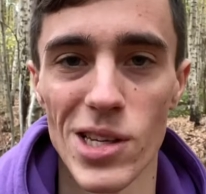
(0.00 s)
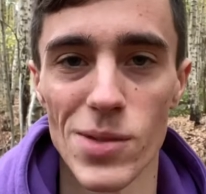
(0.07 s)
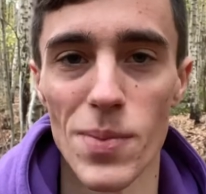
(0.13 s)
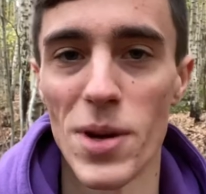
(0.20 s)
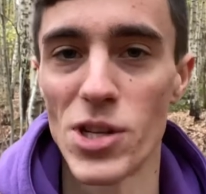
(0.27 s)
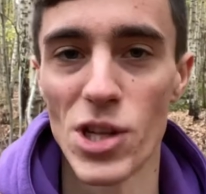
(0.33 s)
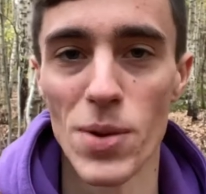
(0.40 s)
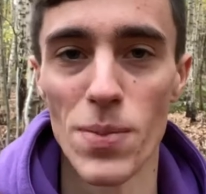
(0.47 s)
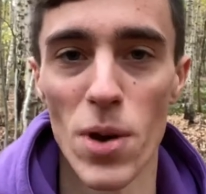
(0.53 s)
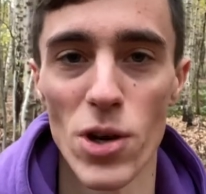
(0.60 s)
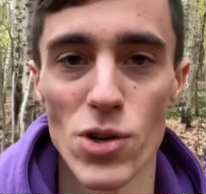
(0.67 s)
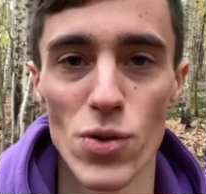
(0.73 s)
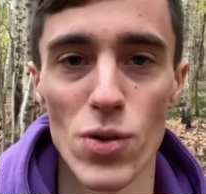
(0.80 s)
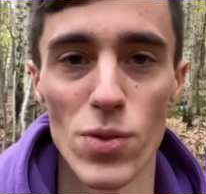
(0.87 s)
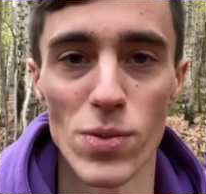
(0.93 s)
magic
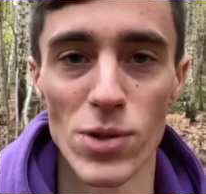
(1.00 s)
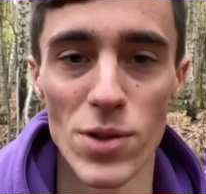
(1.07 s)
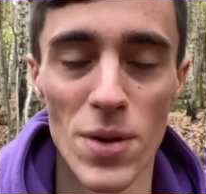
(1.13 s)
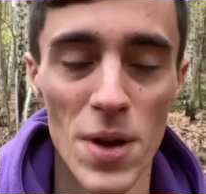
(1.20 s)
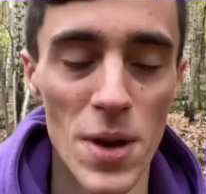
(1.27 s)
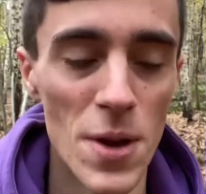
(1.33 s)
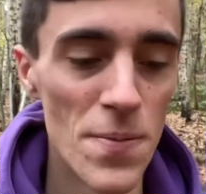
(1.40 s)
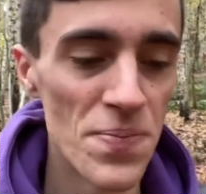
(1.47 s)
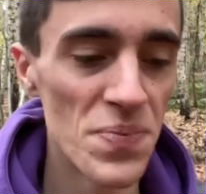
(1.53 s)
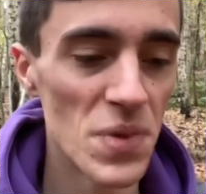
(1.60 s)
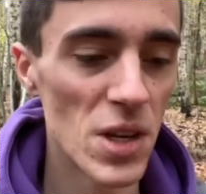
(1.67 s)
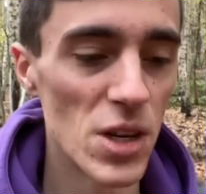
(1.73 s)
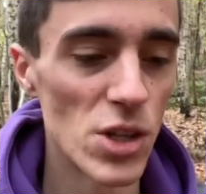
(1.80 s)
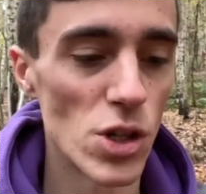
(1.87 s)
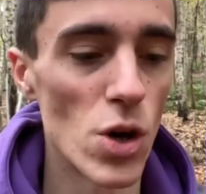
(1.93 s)
mushrooms.
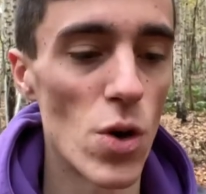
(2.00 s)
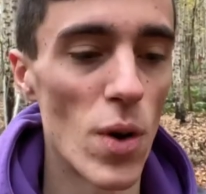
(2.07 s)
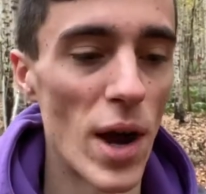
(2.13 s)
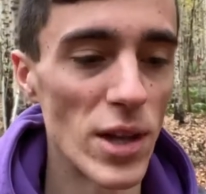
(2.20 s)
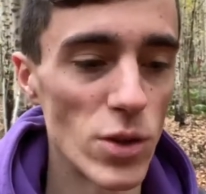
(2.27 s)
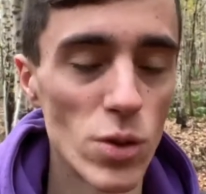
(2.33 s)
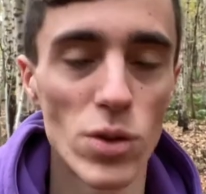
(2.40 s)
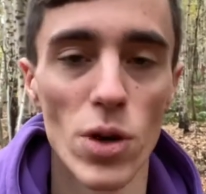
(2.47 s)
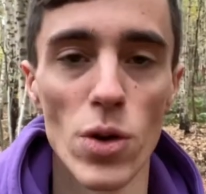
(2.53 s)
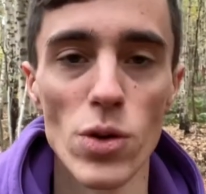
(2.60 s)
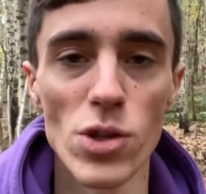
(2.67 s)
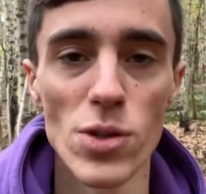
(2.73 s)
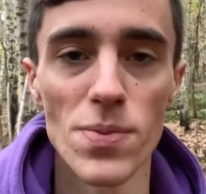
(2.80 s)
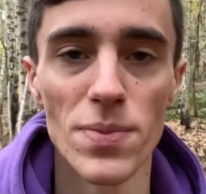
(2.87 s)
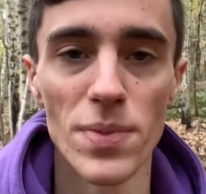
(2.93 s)
So I took
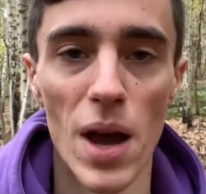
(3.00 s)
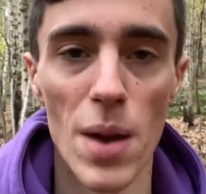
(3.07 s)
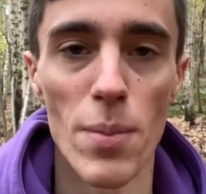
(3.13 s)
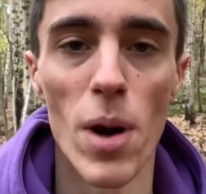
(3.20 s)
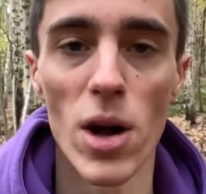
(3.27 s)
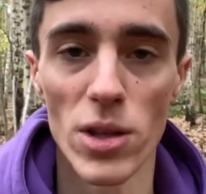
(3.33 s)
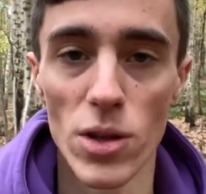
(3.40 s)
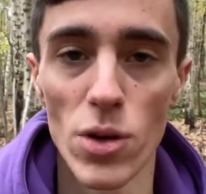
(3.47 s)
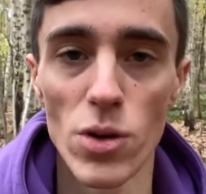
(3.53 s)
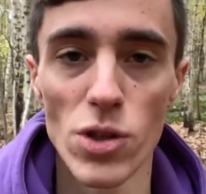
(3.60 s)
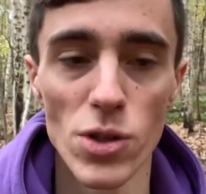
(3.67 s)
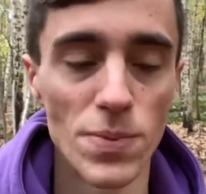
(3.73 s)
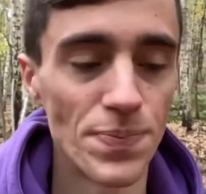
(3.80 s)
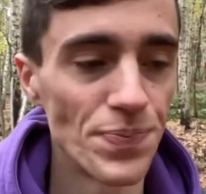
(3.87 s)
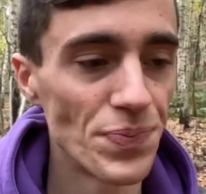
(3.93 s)
those, I bought those,
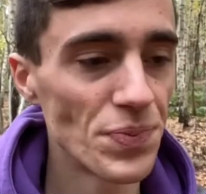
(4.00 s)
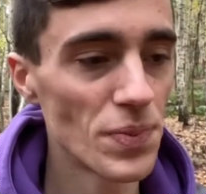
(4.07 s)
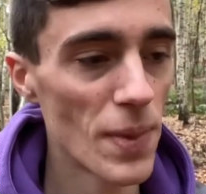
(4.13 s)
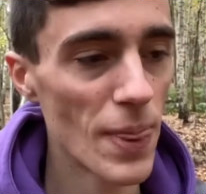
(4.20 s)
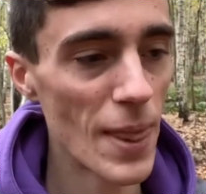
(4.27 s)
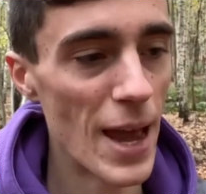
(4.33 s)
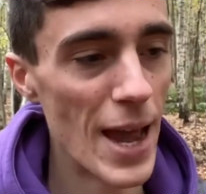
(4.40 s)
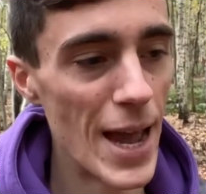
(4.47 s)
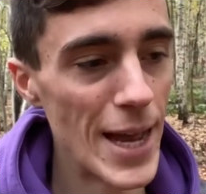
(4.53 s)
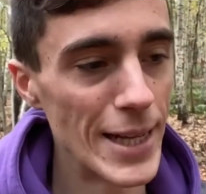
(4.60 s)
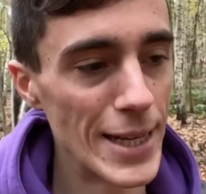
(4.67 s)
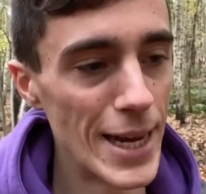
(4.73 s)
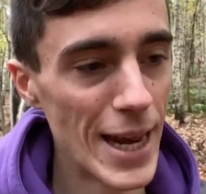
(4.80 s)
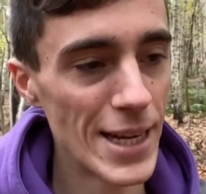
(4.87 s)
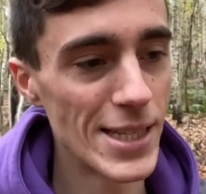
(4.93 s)
and the
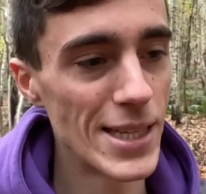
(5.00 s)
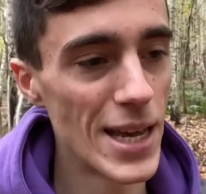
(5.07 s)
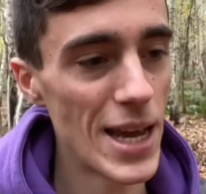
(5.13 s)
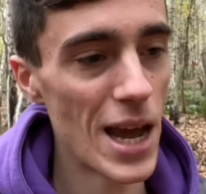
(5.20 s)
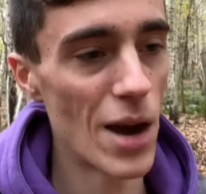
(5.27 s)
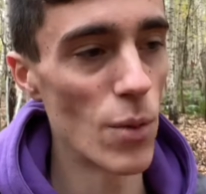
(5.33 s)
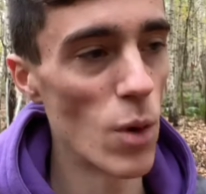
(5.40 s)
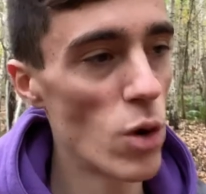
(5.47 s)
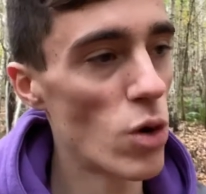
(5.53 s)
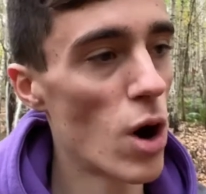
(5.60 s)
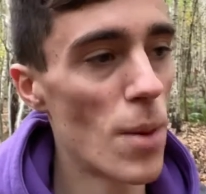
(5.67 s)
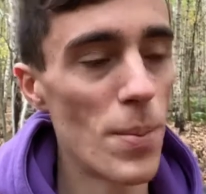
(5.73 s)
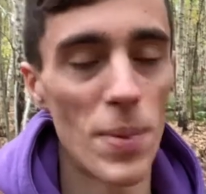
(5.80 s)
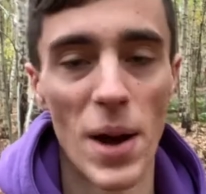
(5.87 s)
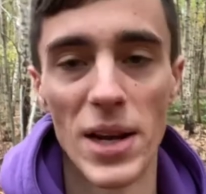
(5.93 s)
next day I woke
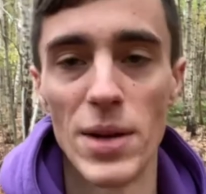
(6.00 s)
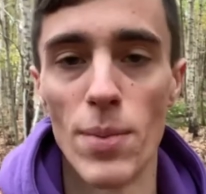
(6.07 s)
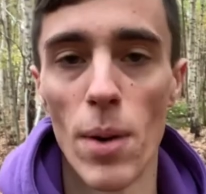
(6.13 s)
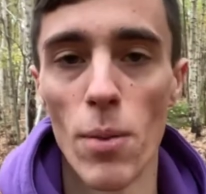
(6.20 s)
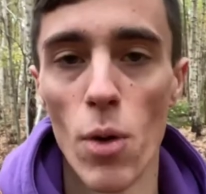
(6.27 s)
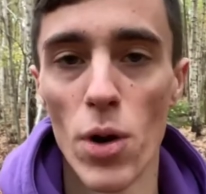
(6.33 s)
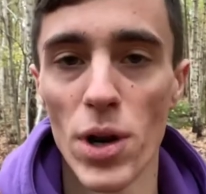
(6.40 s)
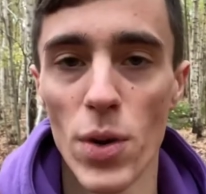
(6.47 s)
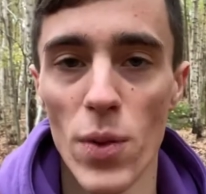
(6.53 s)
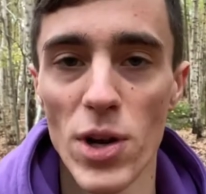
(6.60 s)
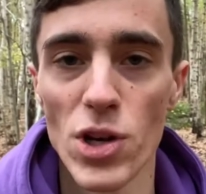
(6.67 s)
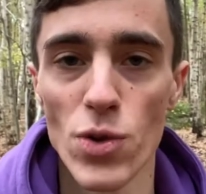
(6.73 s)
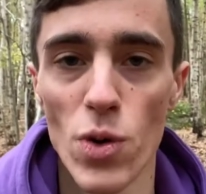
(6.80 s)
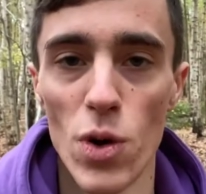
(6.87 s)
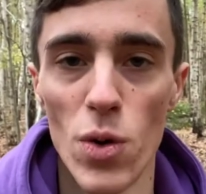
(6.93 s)
up, I did my morning
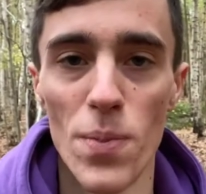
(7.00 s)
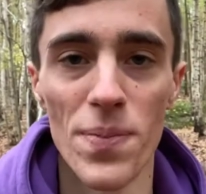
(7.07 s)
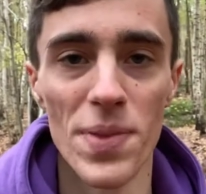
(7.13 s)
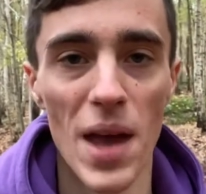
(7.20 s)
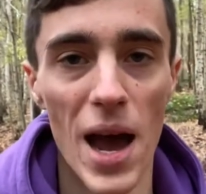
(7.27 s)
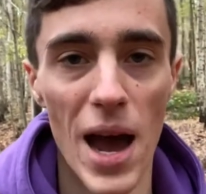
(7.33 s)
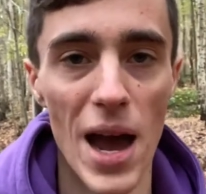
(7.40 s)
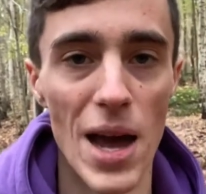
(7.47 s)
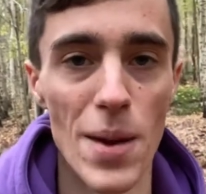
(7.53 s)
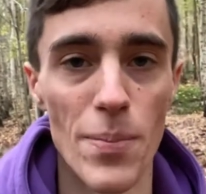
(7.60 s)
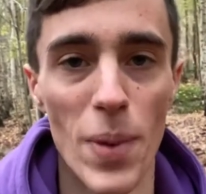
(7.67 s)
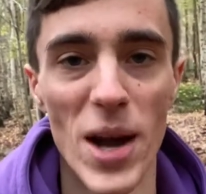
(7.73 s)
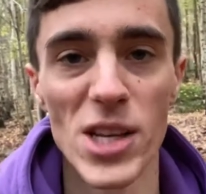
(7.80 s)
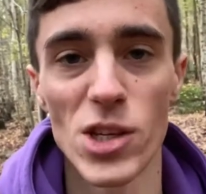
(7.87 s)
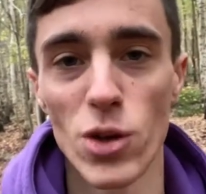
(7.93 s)
ritual, I
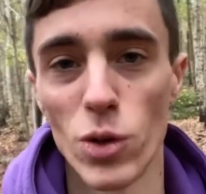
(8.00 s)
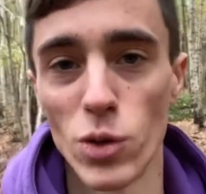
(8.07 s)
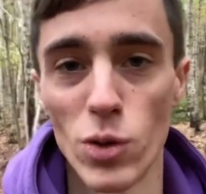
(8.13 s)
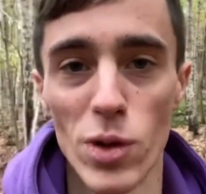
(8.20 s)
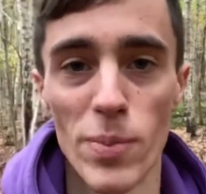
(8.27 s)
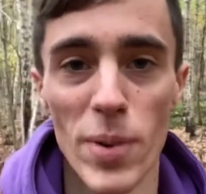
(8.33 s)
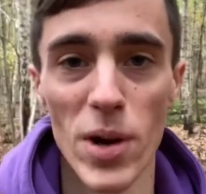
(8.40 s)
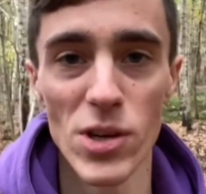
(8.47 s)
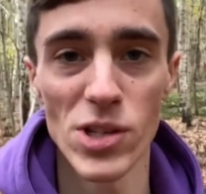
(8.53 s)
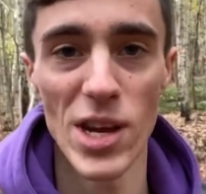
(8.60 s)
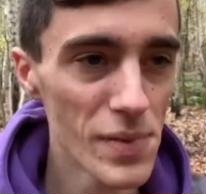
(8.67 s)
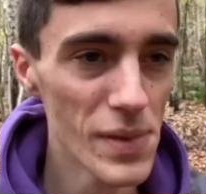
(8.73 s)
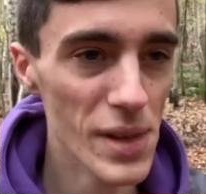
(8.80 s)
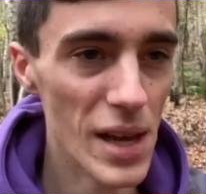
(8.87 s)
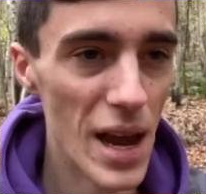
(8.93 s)
bicycled to the bus, and
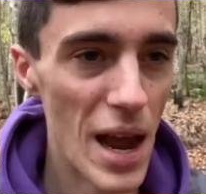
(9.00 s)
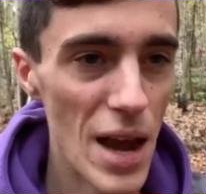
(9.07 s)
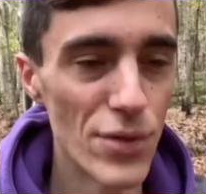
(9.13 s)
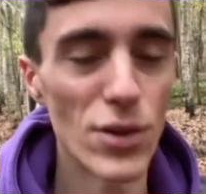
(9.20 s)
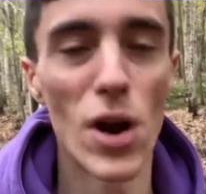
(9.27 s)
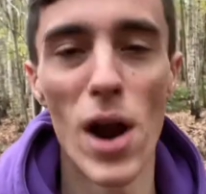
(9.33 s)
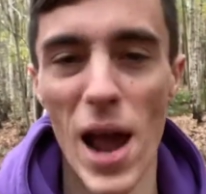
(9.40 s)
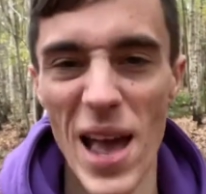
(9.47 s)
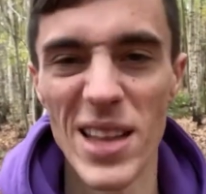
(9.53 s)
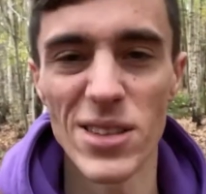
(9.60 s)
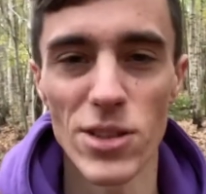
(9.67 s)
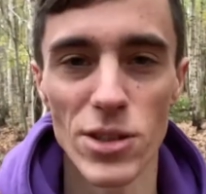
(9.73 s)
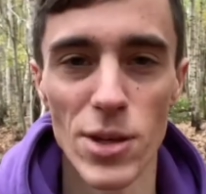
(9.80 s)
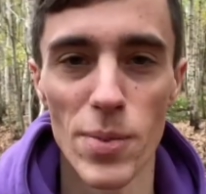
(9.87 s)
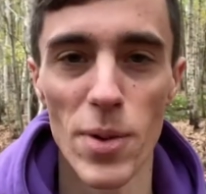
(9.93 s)
after I entered
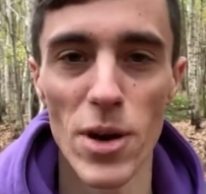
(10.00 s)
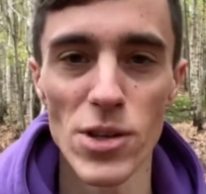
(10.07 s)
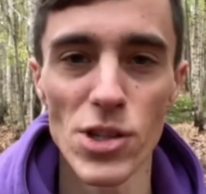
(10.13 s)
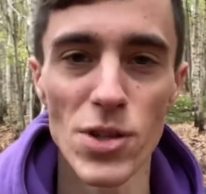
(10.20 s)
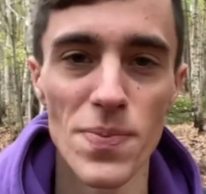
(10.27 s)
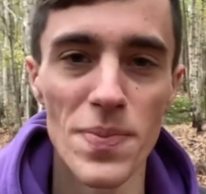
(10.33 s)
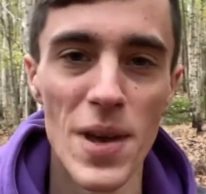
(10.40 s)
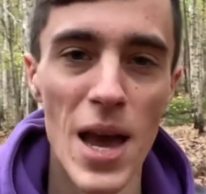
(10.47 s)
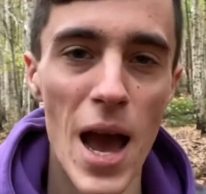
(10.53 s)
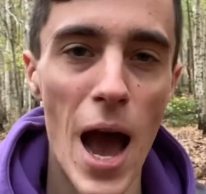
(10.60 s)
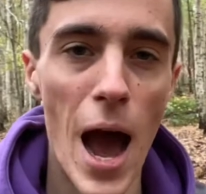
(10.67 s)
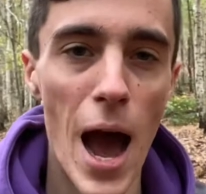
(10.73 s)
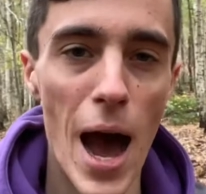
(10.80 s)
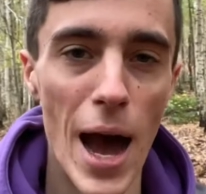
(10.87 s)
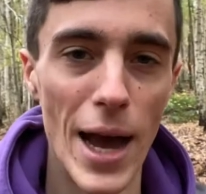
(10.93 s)
the bus
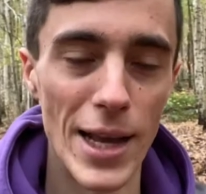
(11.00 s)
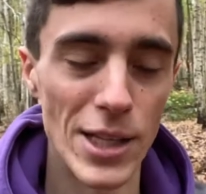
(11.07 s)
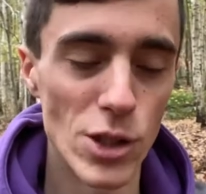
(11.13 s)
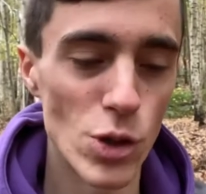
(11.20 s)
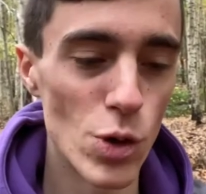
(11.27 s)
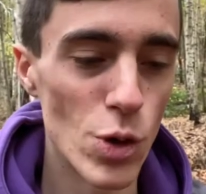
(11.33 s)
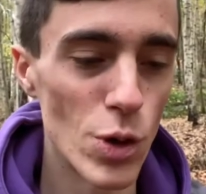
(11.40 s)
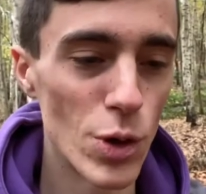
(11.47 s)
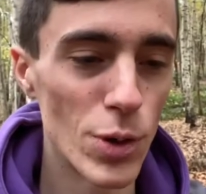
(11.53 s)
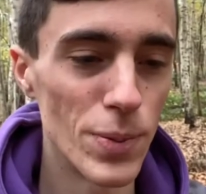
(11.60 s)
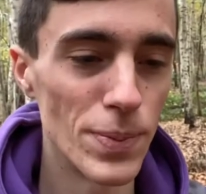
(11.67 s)
I took